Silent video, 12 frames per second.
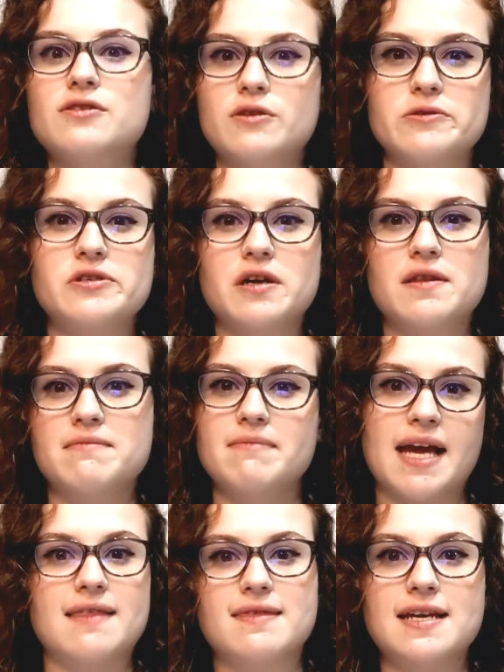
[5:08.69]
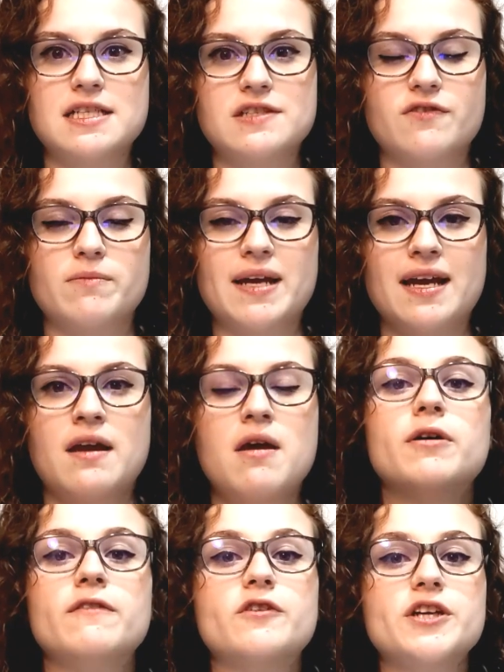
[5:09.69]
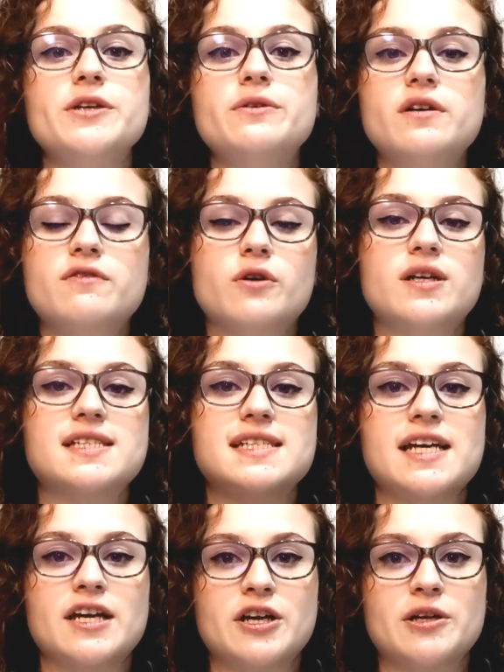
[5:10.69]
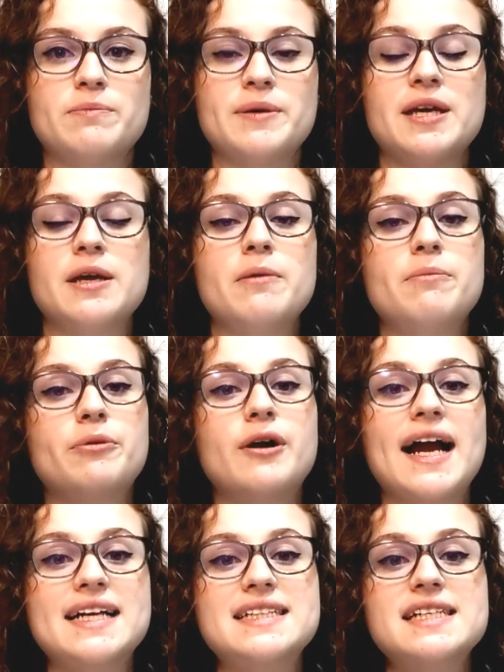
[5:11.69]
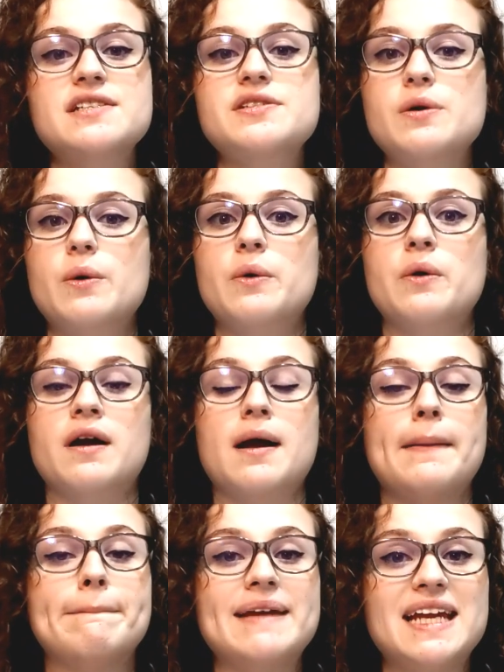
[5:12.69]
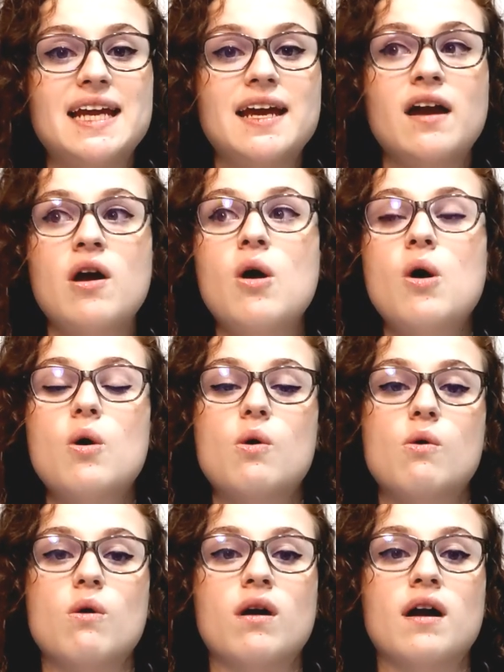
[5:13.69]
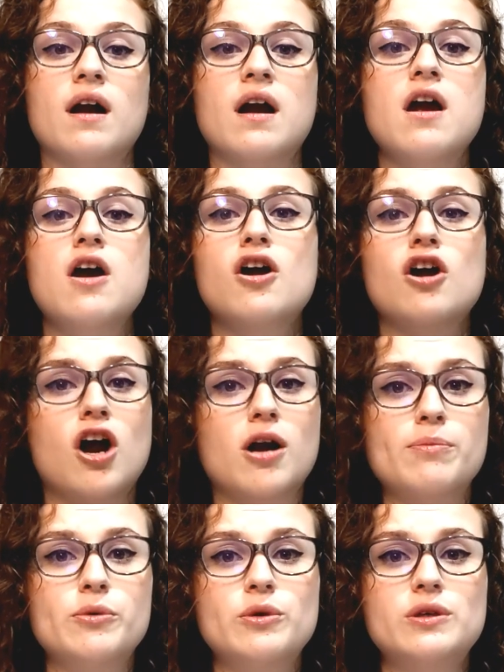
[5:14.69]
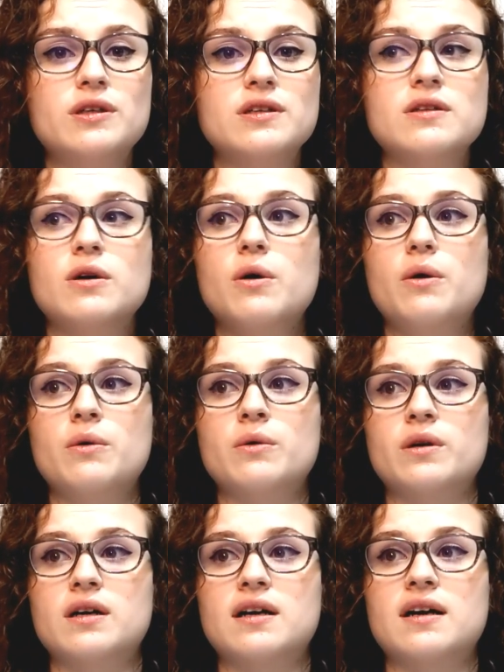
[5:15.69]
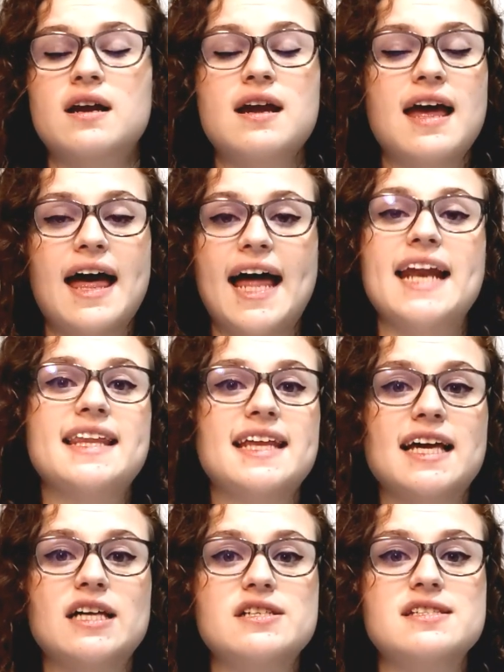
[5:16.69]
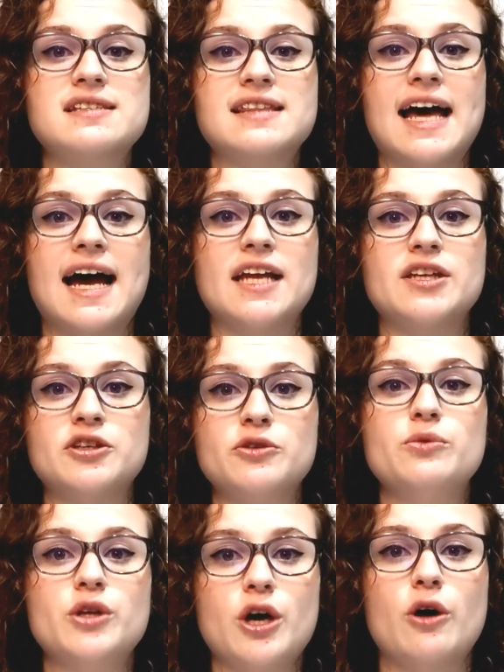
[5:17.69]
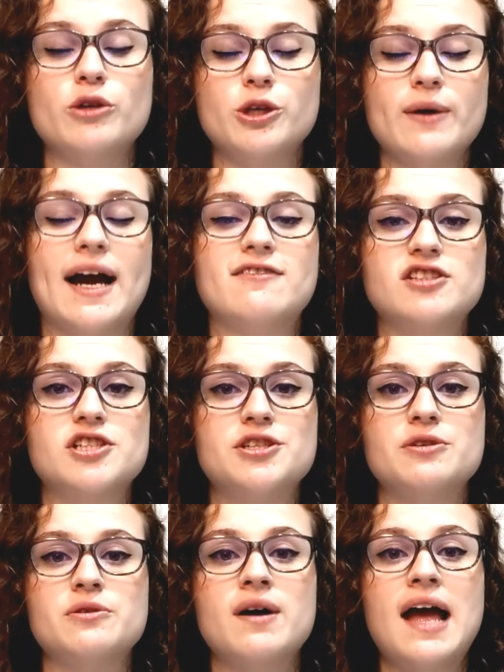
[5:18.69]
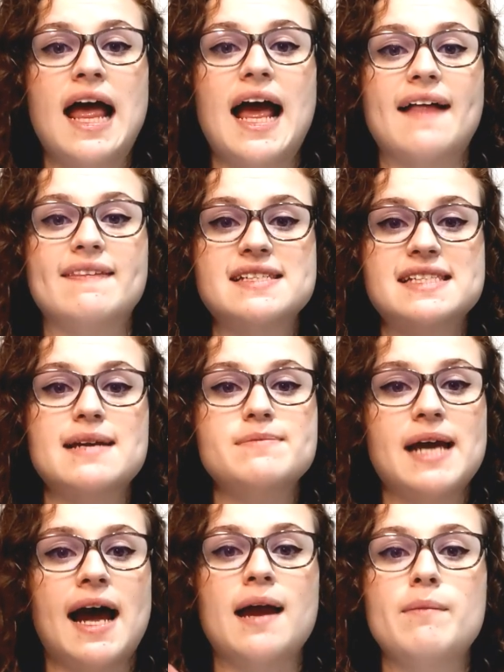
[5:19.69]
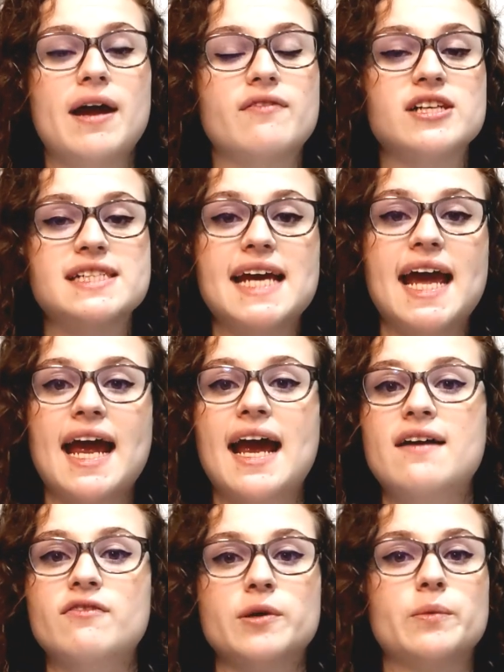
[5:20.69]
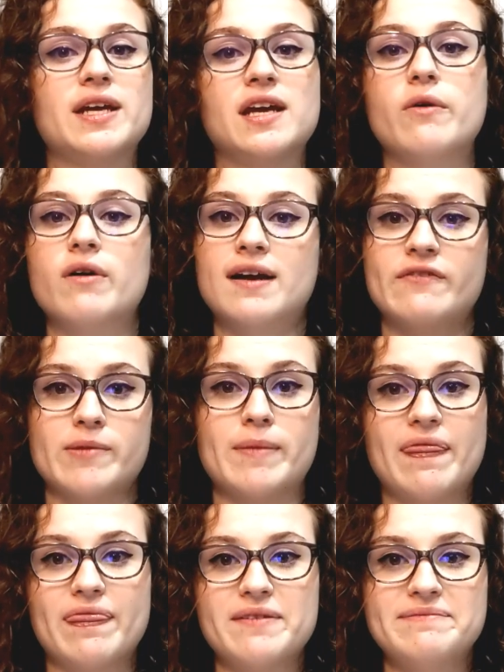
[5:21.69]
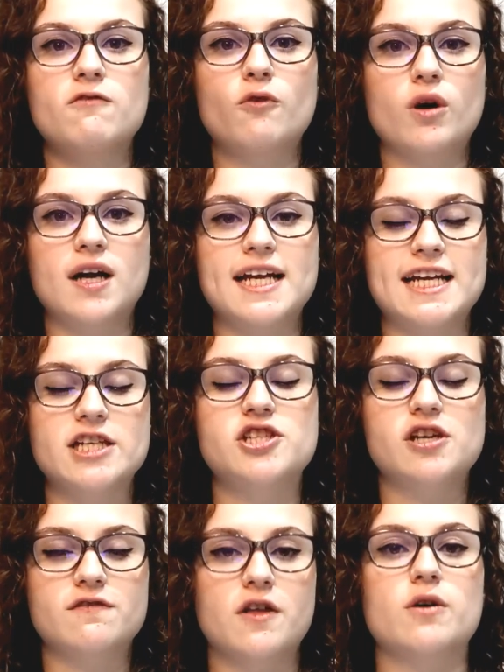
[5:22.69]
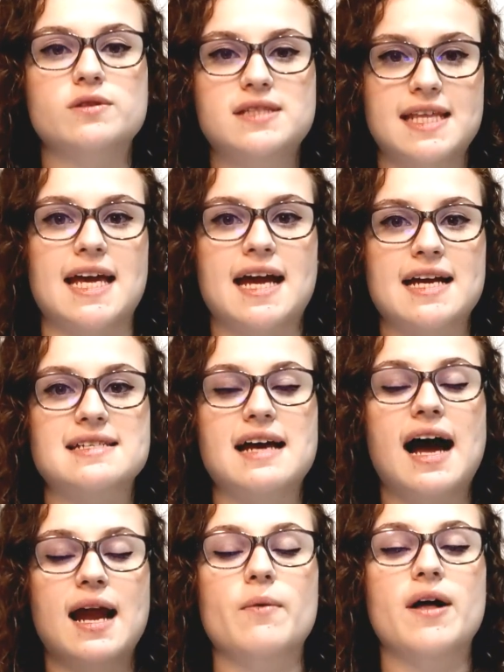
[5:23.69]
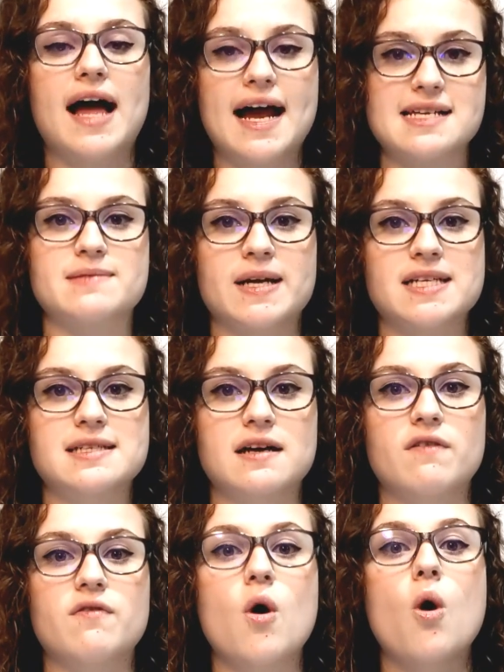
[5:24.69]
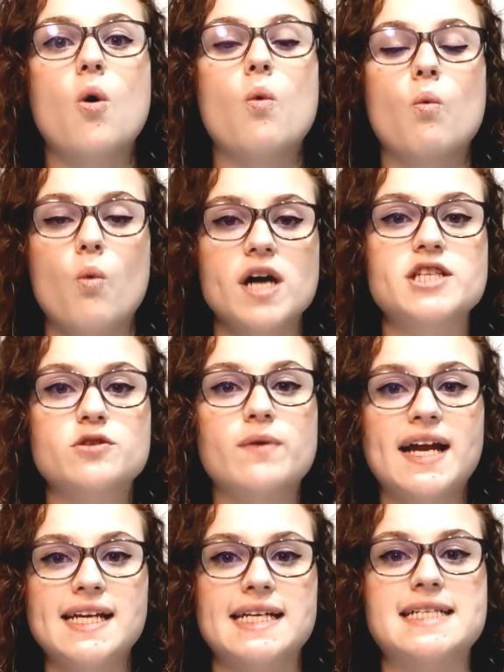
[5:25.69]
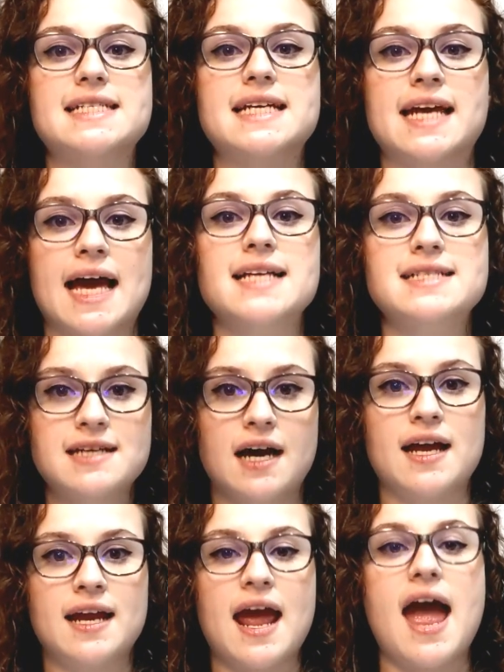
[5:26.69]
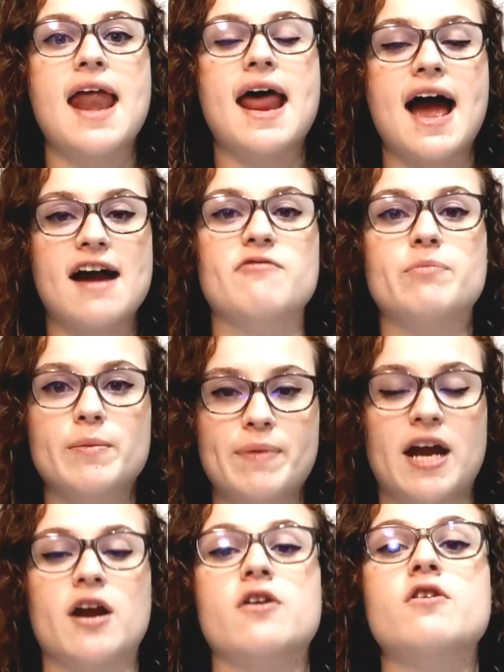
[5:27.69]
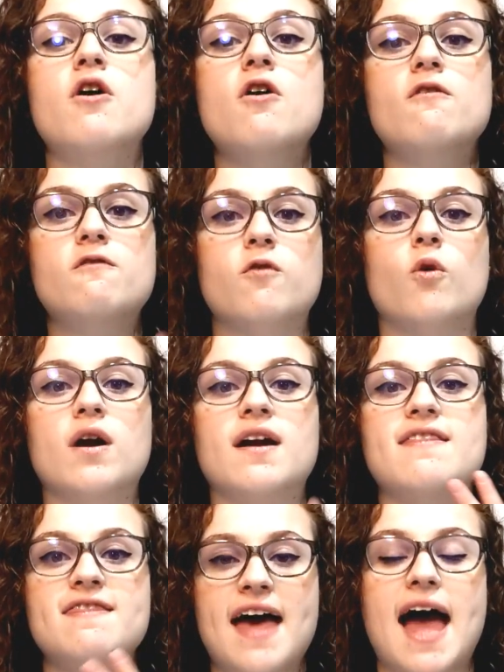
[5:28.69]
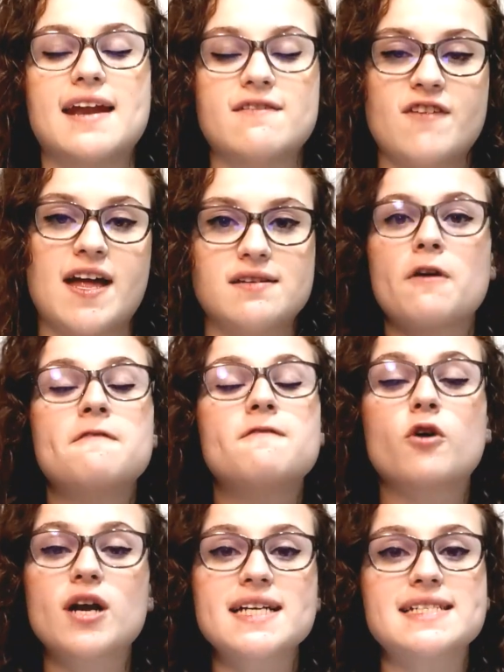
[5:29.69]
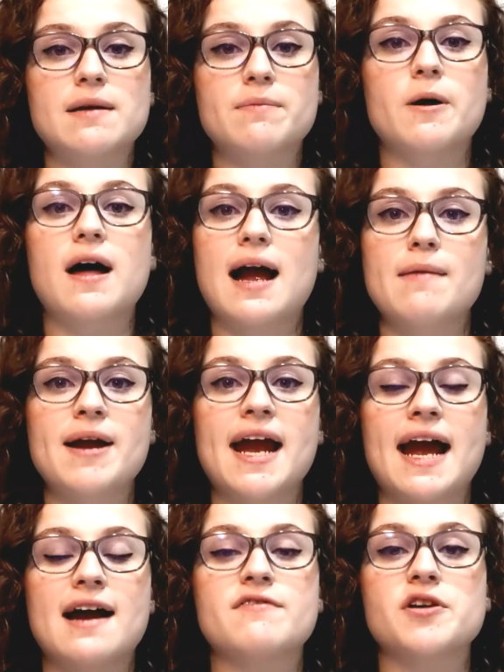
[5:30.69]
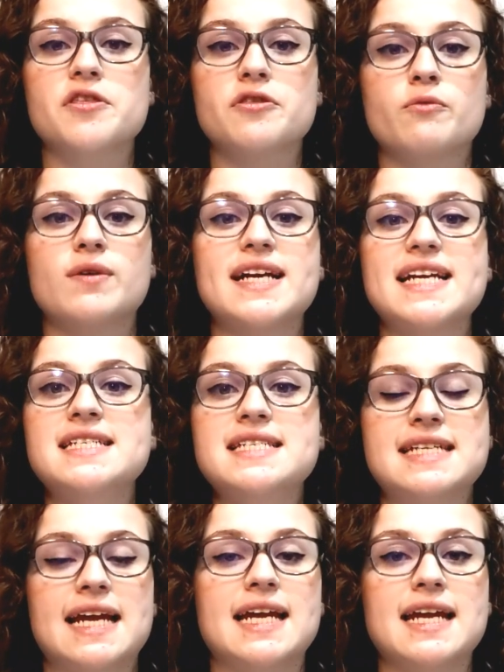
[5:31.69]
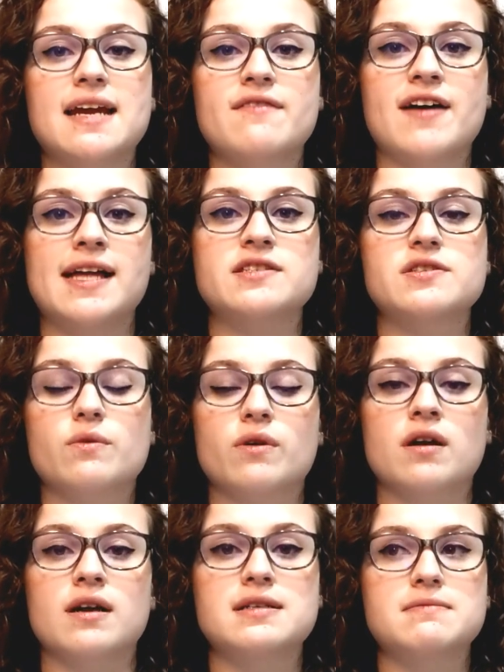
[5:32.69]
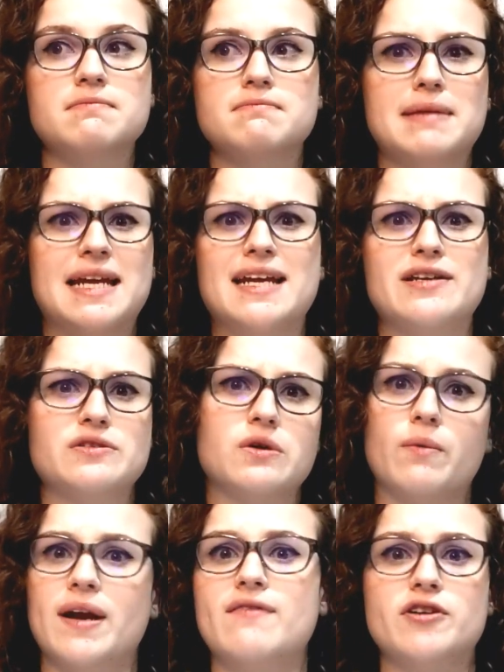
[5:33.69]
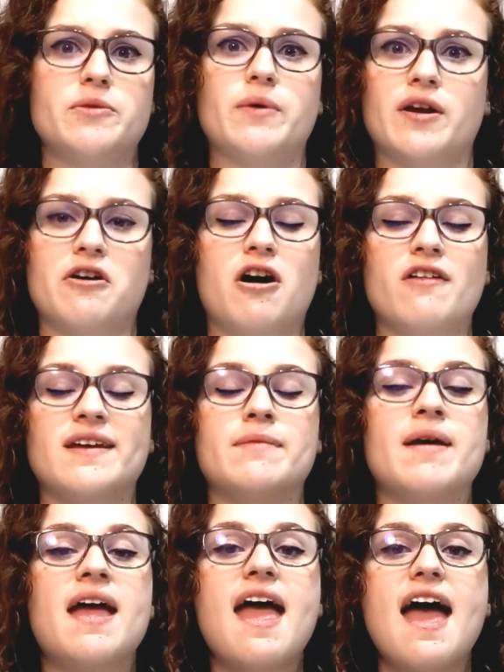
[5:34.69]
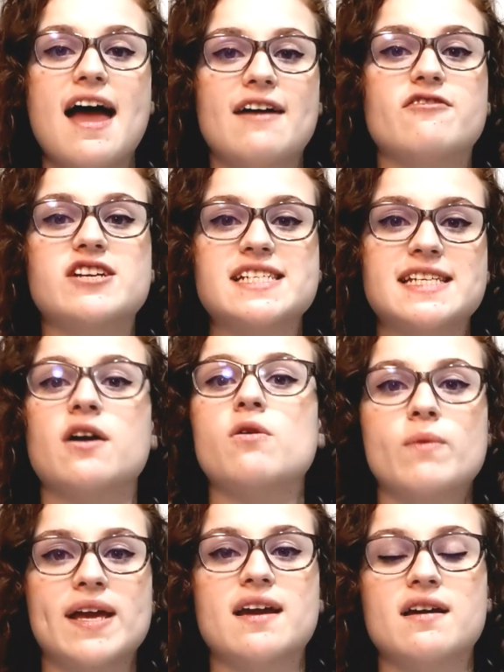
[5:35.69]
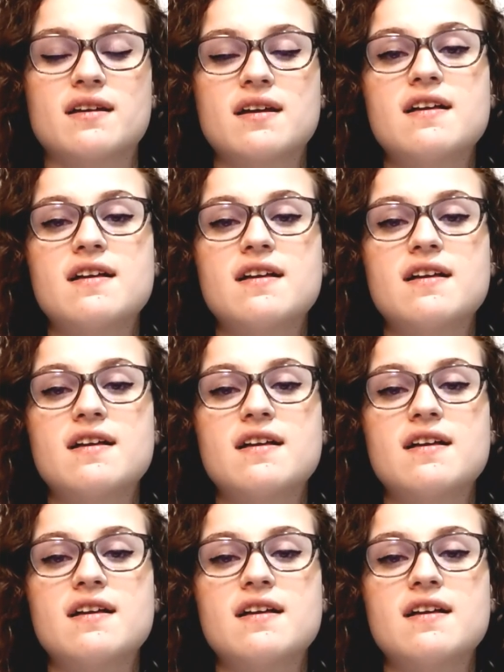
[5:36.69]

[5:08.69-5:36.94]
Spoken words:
Those are the main things for me. But for you, of course, it could be practice or a meeting or carpool or anything else that you know you have to do at the same time every day, every week, or every month. For each of those things, I will ask myself, what do I need to get done and have prepared for that event? For example, I might have 3 standing events or meetings or whatever you want to call them every single week.